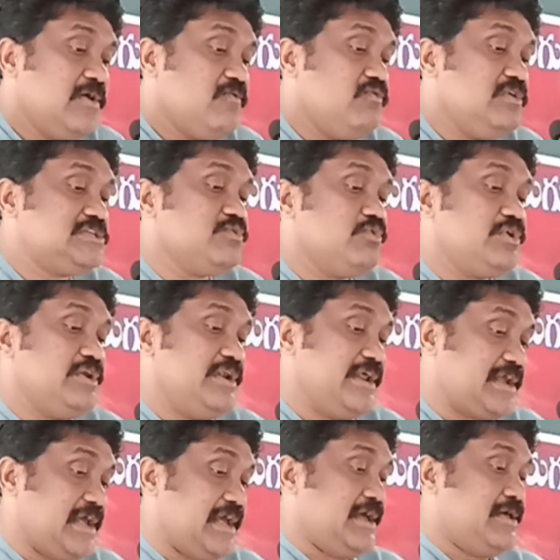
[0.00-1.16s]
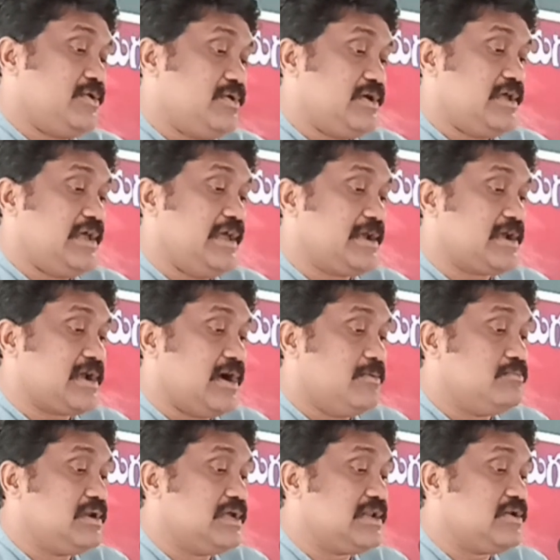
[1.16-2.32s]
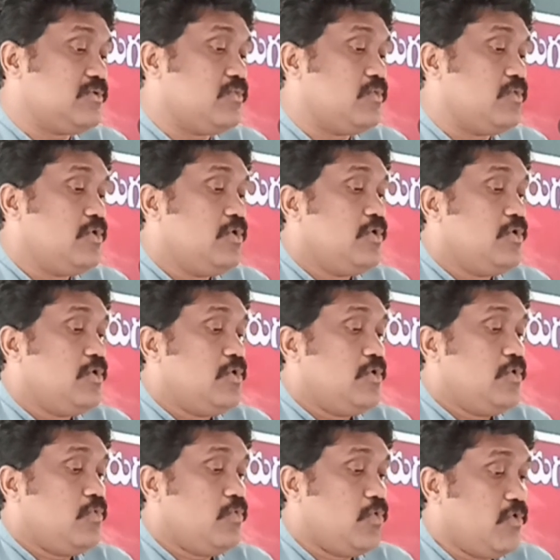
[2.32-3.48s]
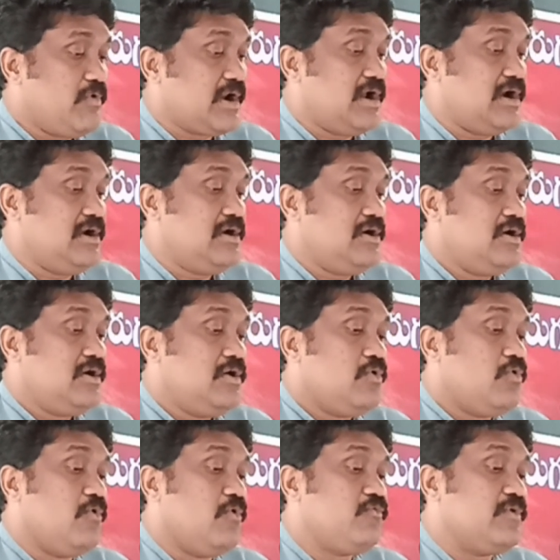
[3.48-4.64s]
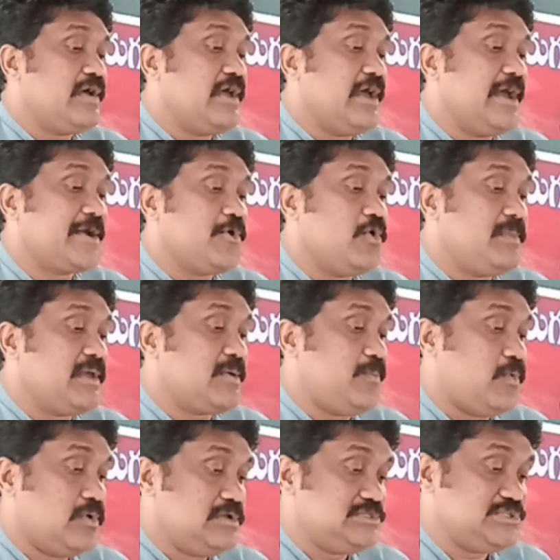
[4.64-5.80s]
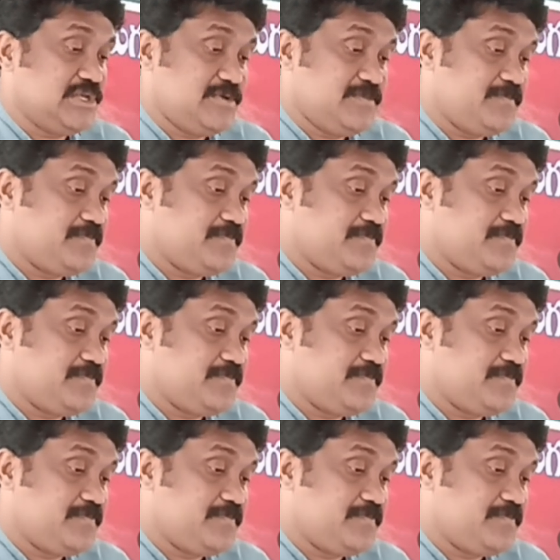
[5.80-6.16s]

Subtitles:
which would require a complete overhaul of economic policy,